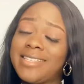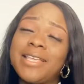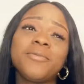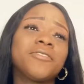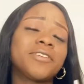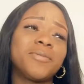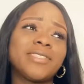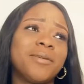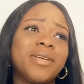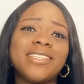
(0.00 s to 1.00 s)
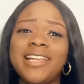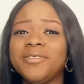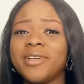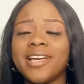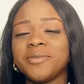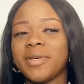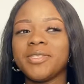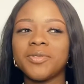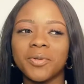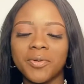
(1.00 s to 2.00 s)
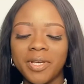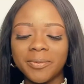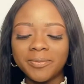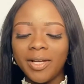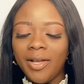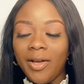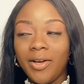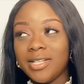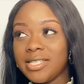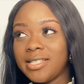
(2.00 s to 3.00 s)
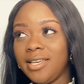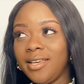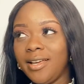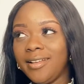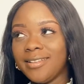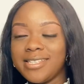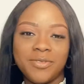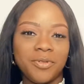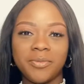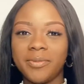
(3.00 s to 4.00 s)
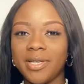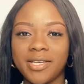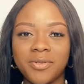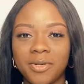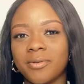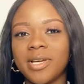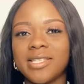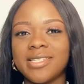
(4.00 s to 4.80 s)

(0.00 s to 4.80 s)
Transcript: Let me first start by telling you guys my story. Honestly, this is one of my biggest regrets.